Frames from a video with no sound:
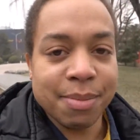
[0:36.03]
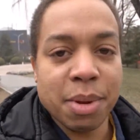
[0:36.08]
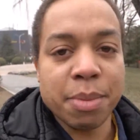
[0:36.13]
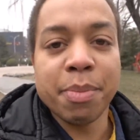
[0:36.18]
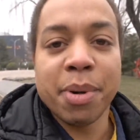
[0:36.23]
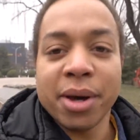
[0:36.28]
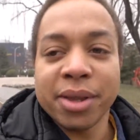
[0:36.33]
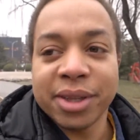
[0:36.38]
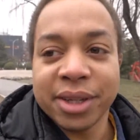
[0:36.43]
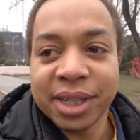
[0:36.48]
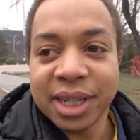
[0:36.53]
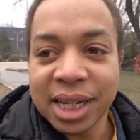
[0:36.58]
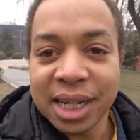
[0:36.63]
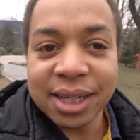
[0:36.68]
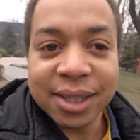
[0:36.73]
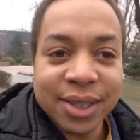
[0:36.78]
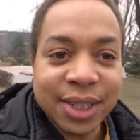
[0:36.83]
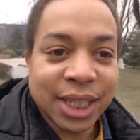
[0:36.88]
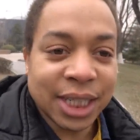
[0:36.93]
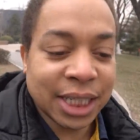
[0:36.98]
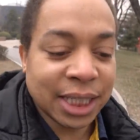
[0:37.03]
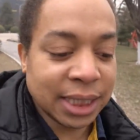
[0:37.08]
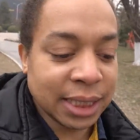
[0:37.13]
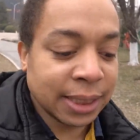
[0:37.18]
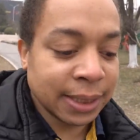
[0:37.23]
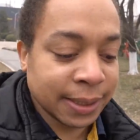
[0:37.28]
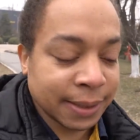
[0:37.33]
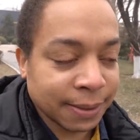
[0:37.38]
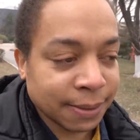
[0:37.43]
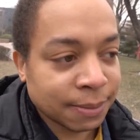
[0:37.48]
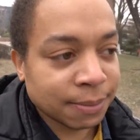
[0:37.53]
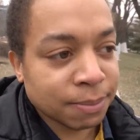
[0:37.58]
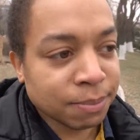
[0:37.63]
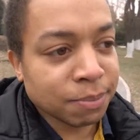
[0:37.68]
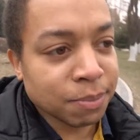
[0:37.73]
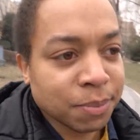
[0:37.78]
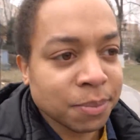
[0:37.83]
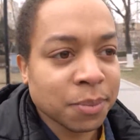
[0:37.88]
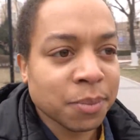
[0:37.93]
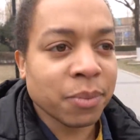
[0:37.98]
be bothered now.
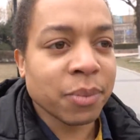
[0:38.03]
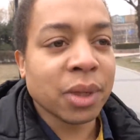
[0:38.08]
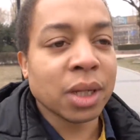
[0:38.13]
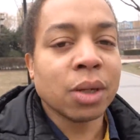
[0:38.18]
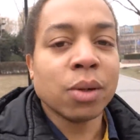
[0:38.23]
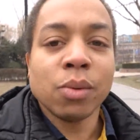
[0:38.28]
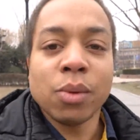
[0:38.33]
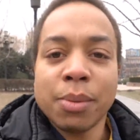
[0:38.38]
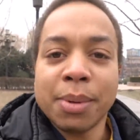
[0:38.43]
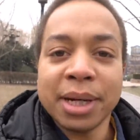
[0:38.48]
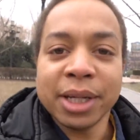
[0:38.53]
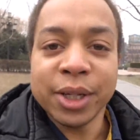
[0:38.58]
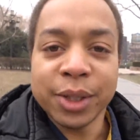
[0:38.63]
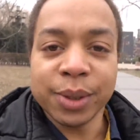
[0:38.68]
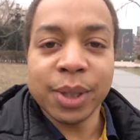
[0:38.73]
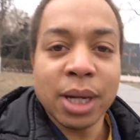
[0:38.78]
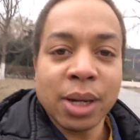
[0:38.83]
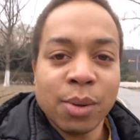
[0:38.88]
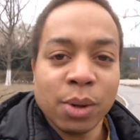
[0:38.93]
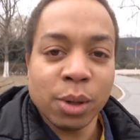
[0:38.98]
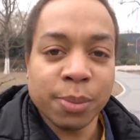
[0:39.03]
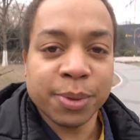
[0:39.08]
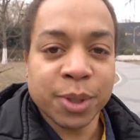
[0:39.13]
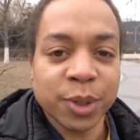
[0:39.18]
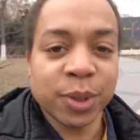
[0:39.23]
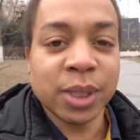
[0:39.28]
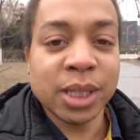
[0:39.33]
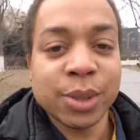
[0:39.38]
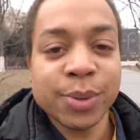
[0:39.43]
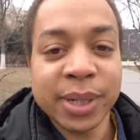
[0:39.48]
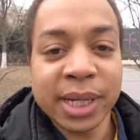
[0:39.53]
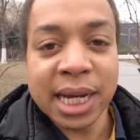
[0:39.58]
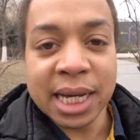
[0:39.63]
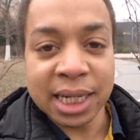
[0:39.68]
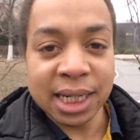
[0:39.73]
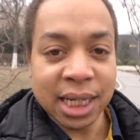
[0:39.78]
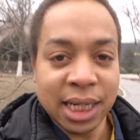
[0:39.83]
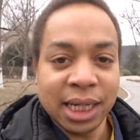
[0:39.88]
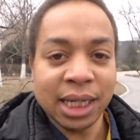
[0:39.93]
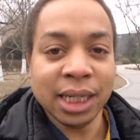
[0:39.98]
What about you? What are you up to this
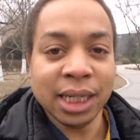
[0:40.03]
weekend?